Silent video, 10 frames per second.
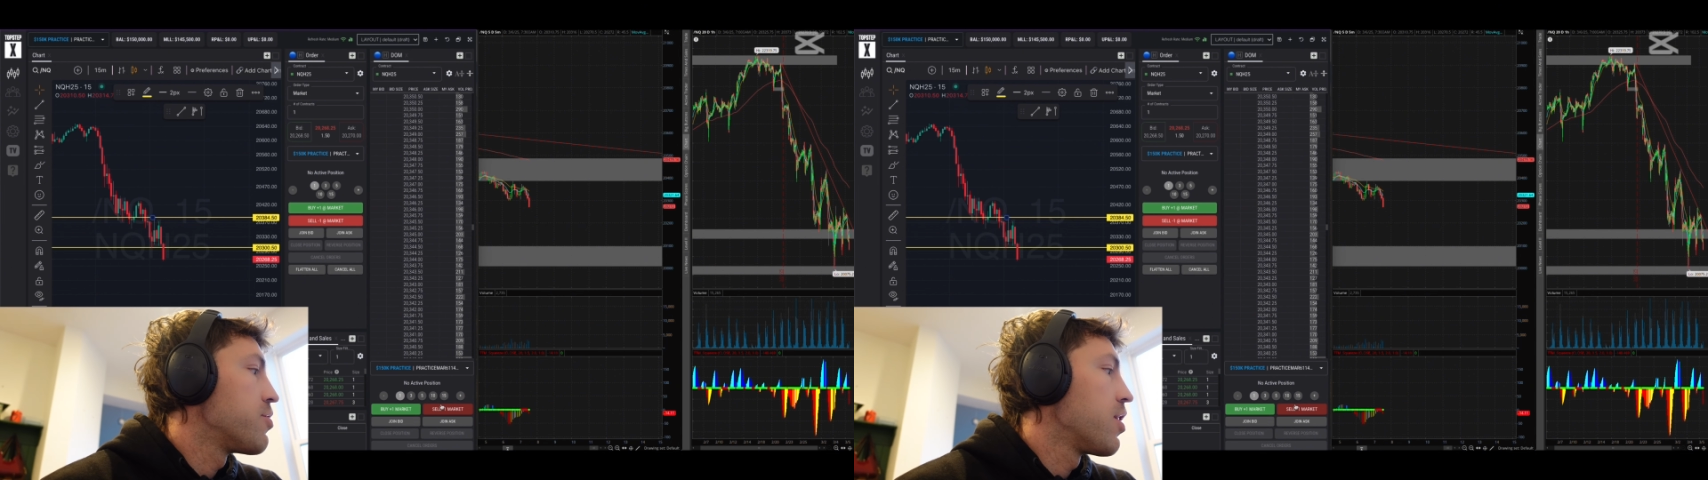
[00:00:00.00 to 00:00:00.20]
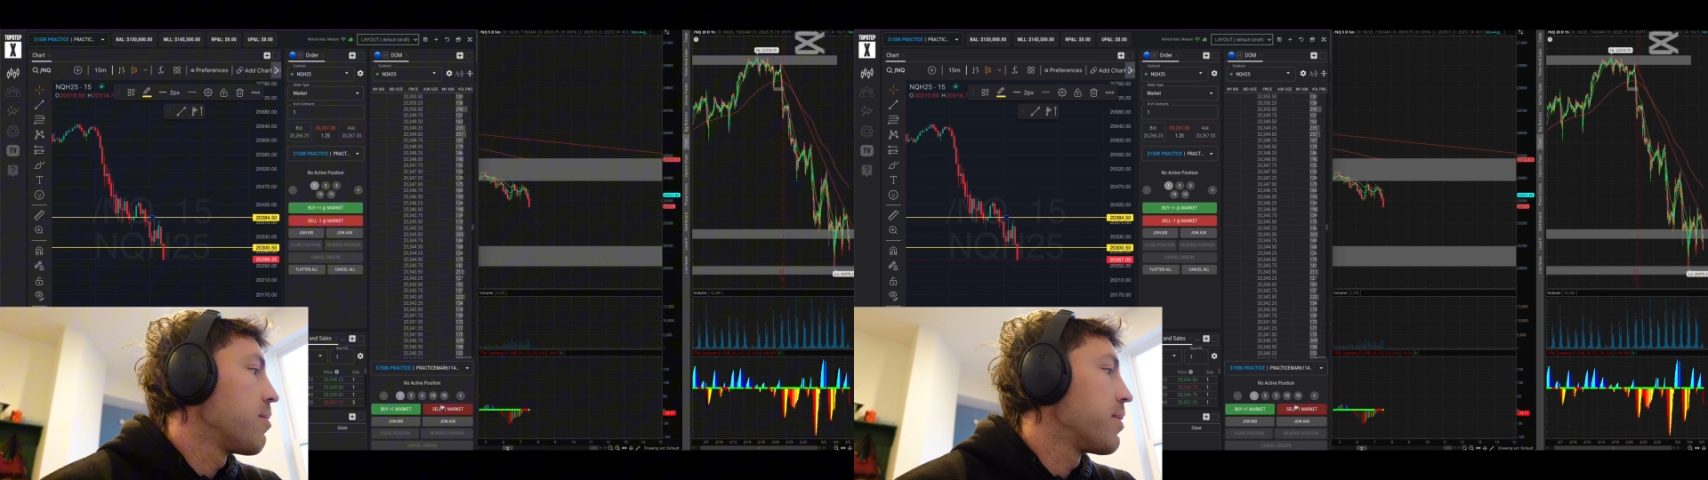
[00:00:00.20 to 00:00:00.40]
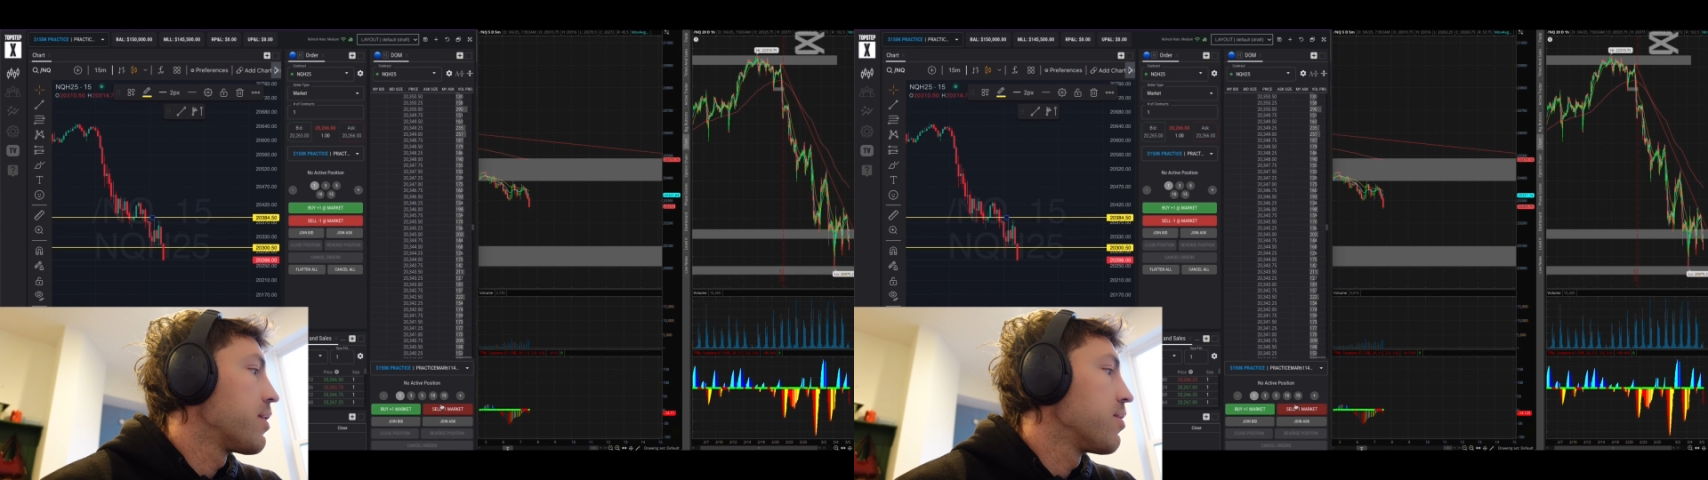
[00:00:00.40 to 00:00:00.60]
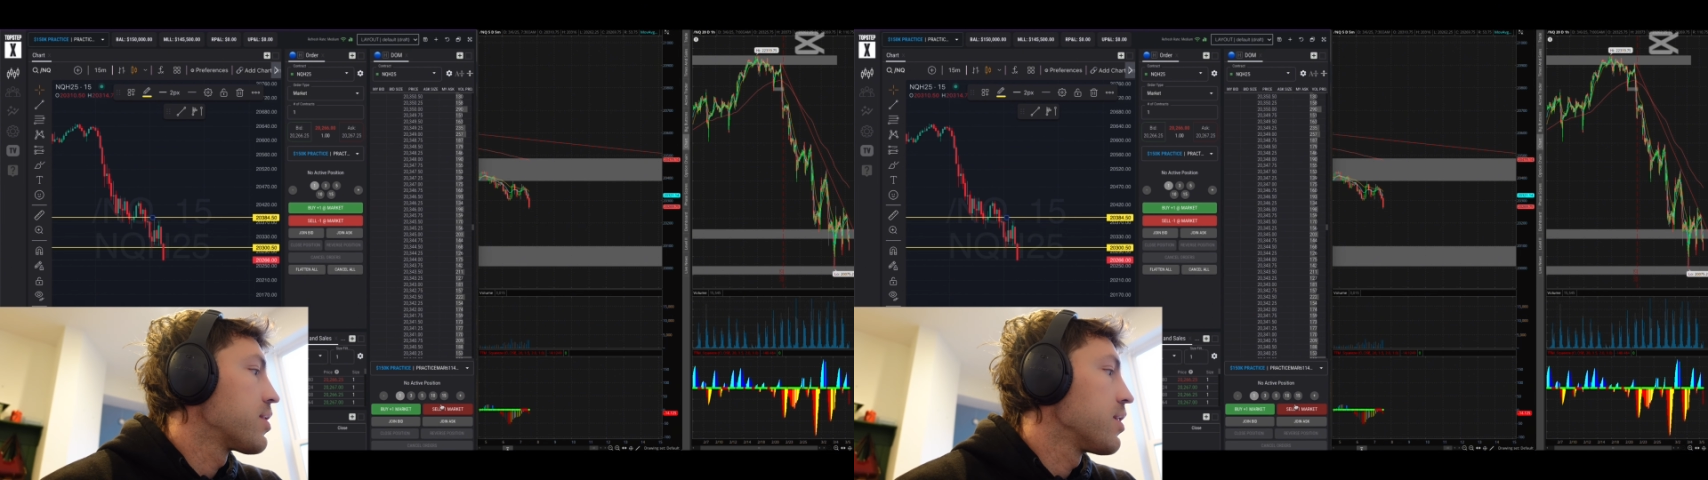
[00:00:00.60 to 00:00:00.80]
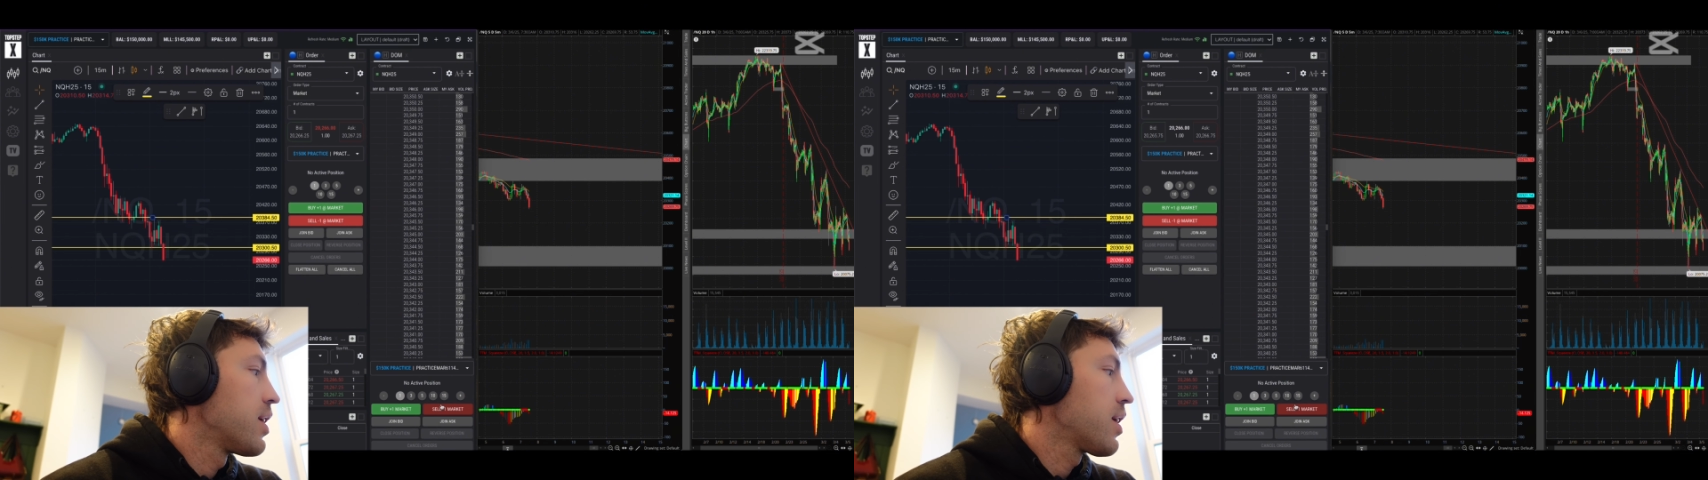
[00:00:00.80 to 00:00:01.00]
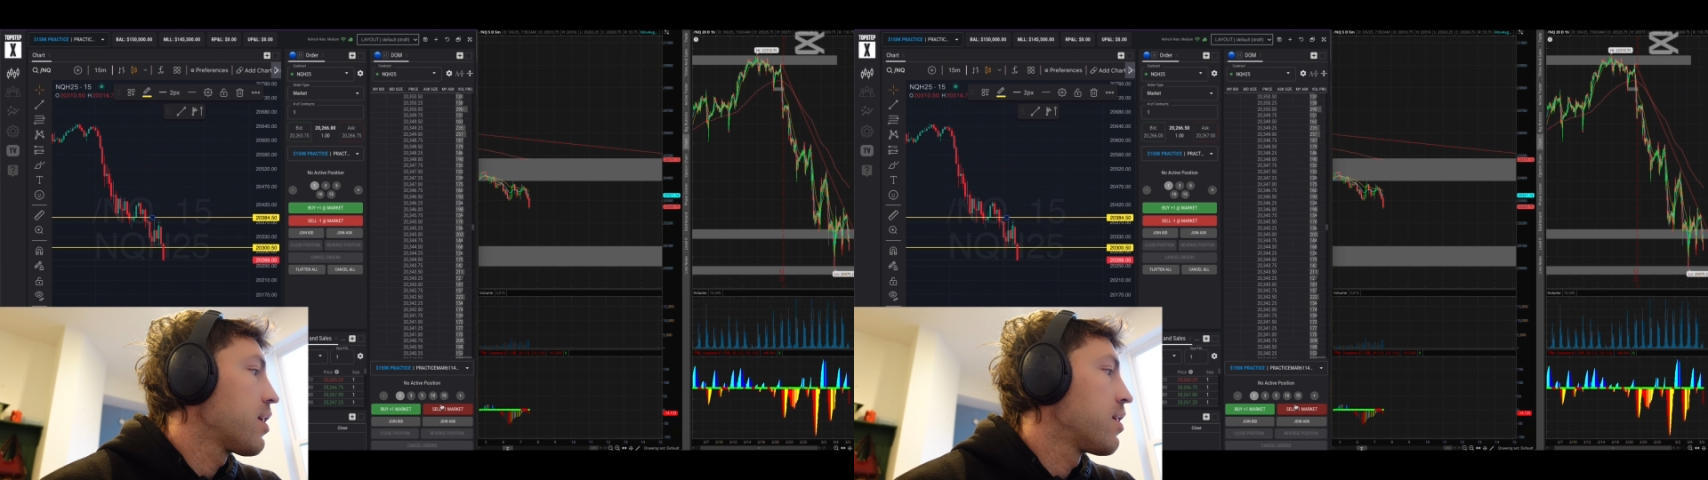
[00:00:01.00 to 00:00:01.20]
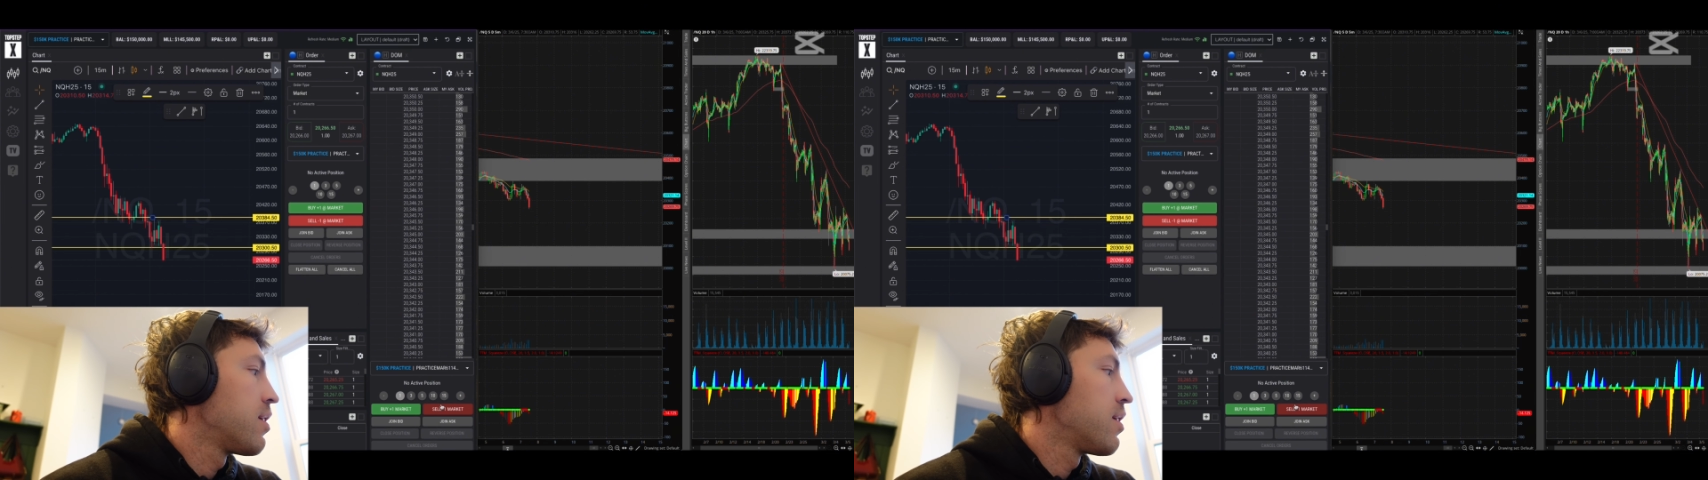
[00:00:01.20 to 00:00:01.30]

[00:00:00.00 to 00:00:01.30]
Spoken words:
dropping, it looks like.